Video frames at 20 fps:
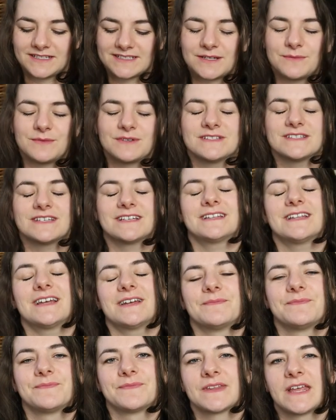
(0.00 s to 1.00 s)
It's almost like
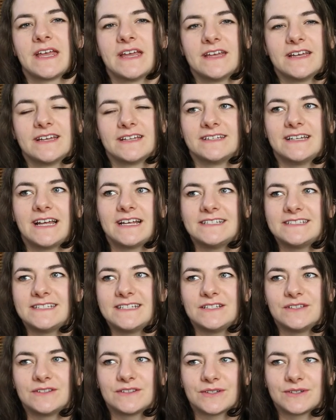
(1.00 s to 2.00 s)
that
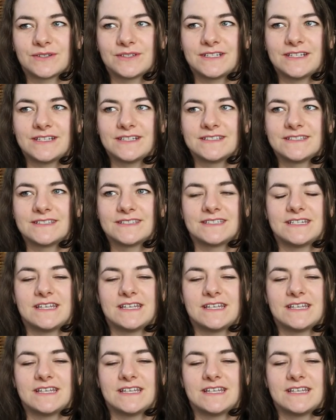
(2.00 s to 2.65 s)
1930s